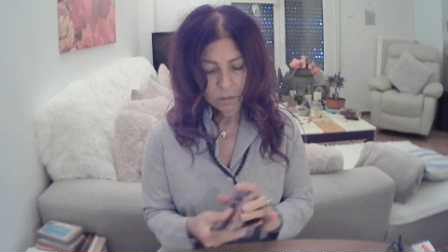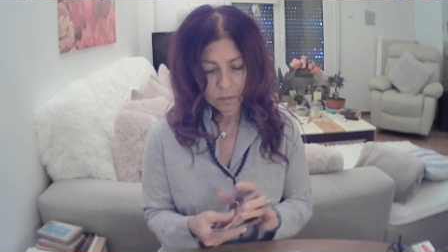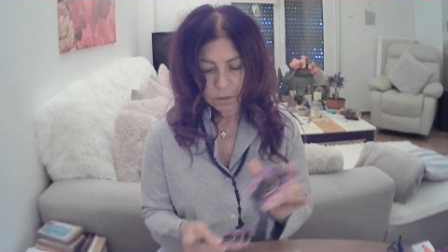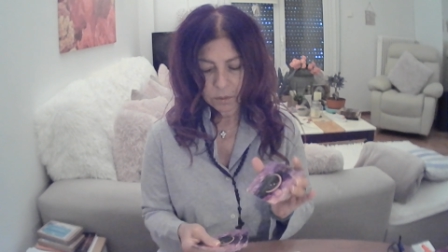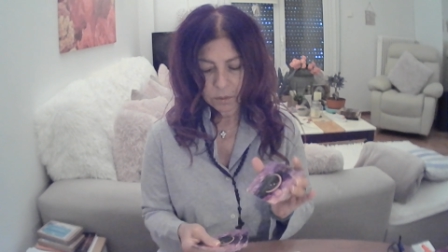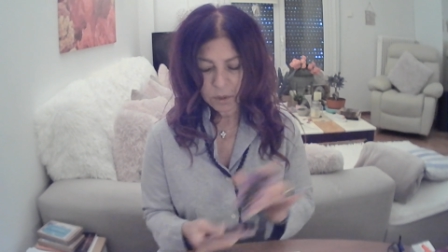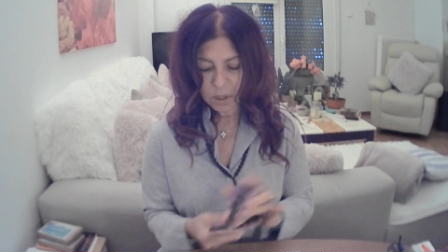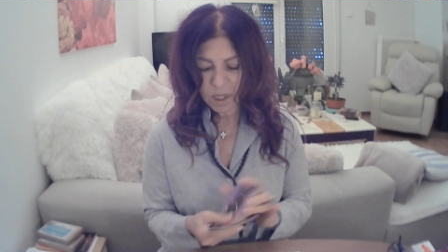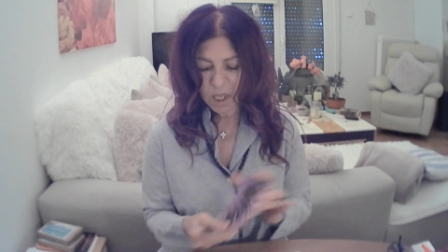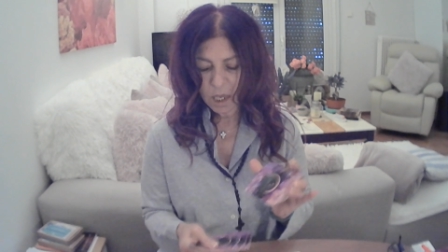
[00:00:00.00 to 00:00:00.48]

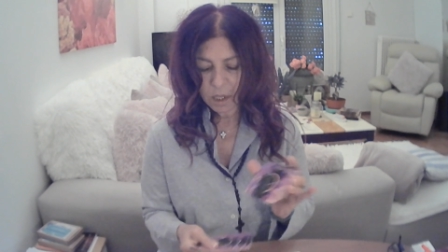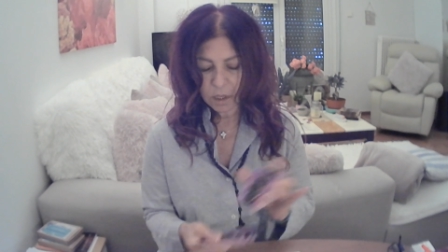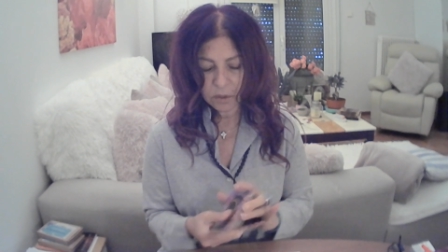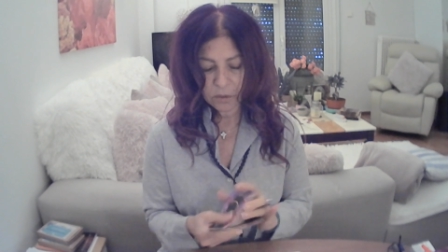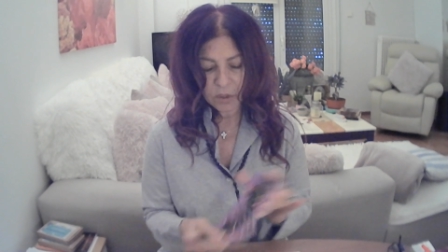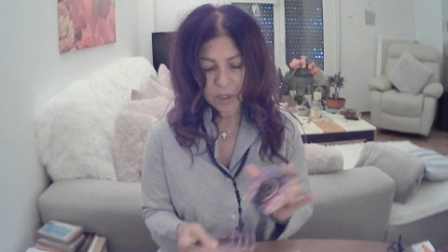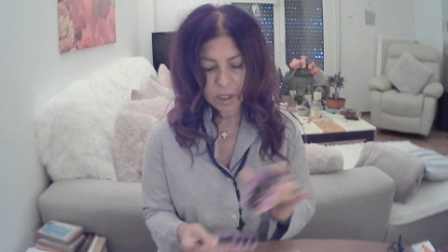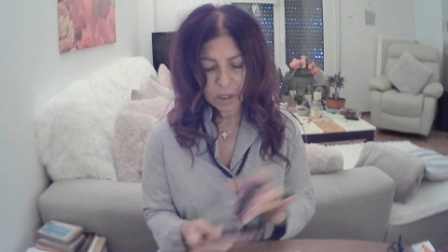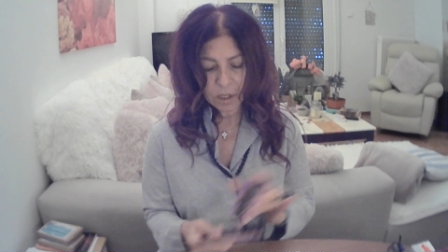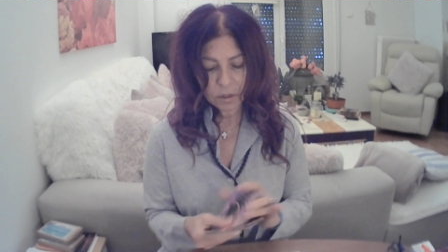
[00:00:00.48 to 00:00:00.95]
There's a lot
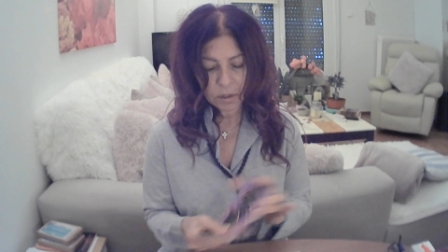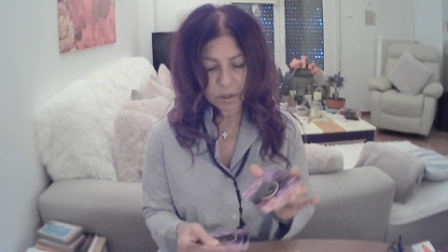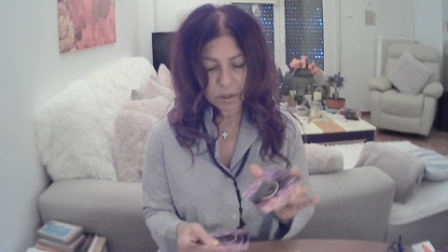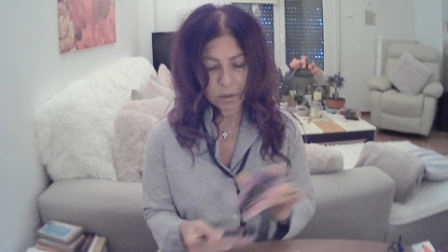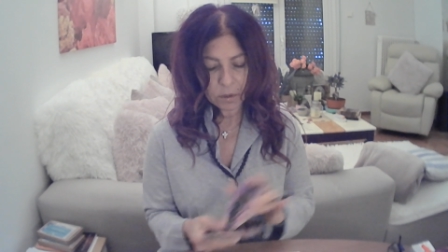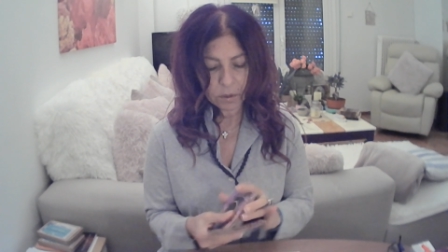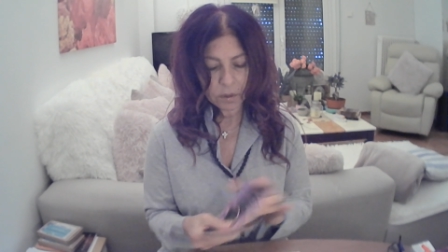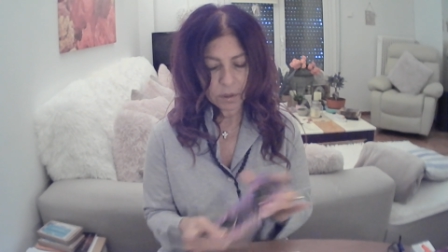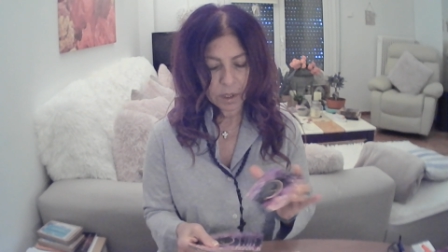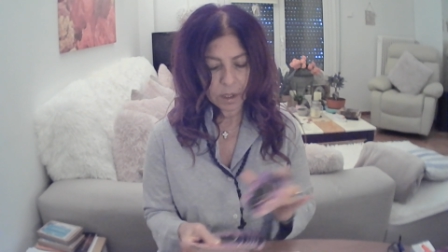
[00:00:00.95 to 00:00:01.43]
of things
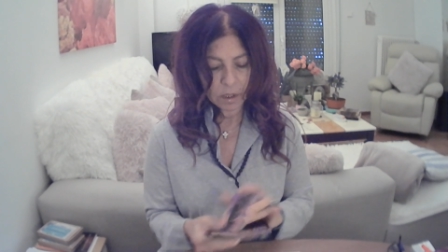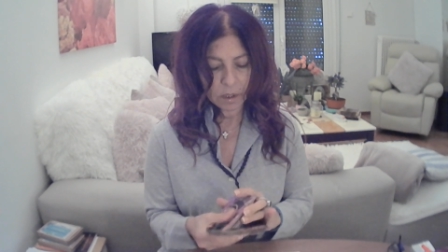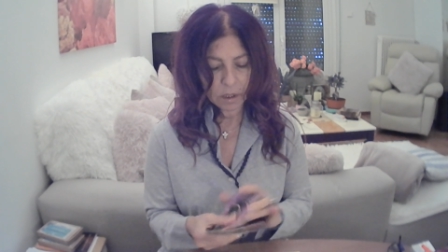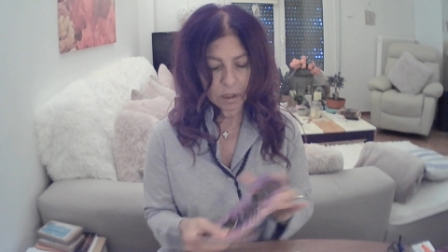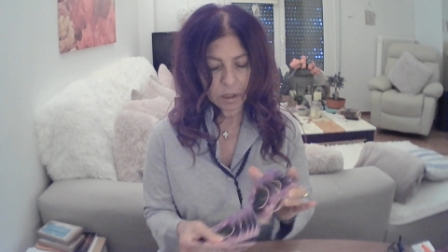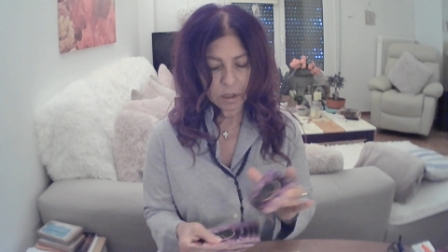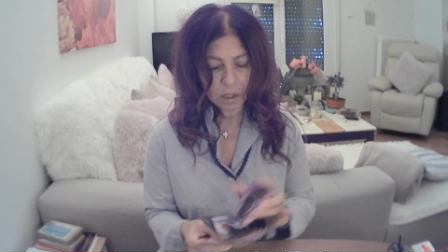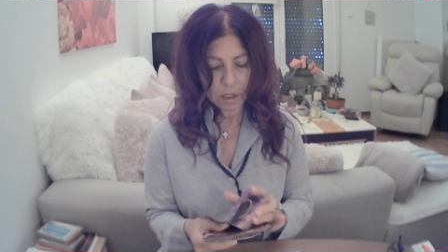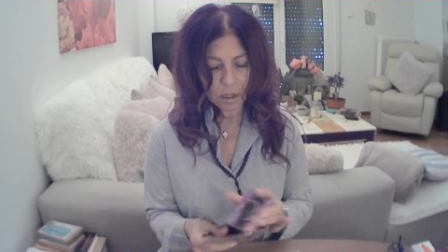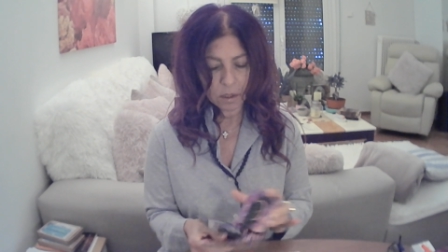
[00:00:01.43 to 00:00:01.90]
that are
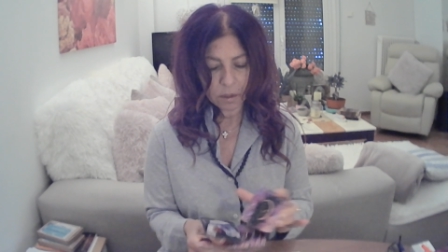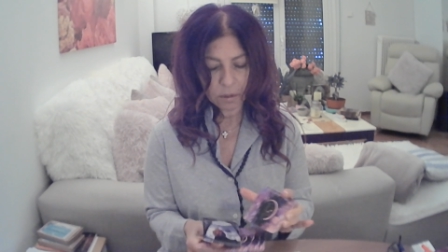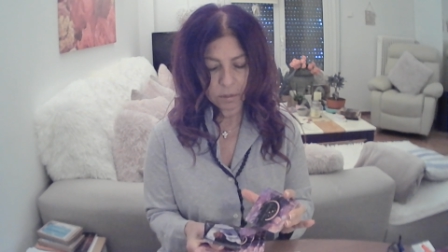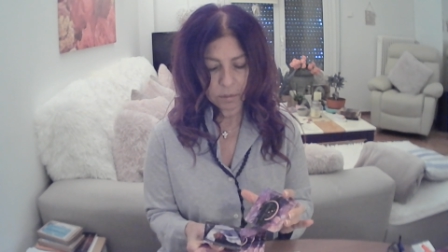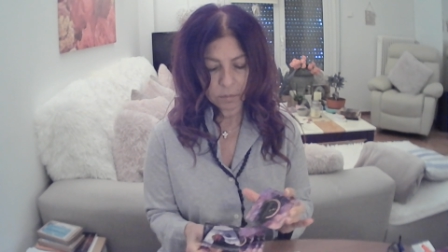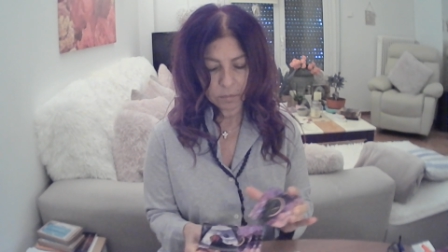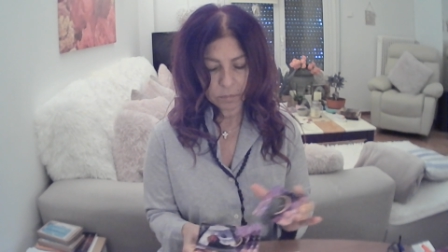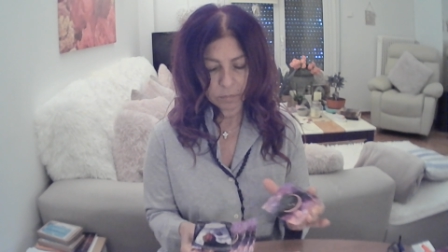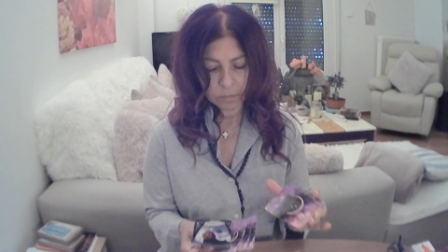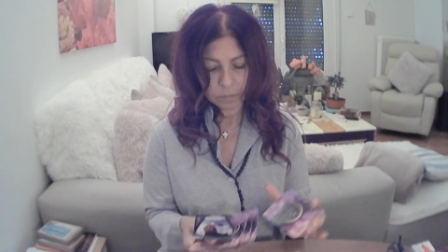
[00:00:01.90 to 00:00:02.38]
hidden
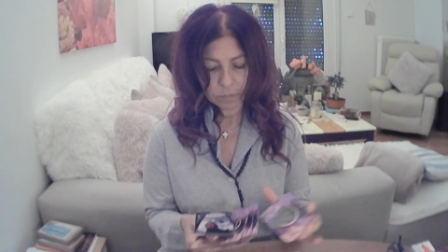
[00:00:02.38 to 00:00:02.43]
here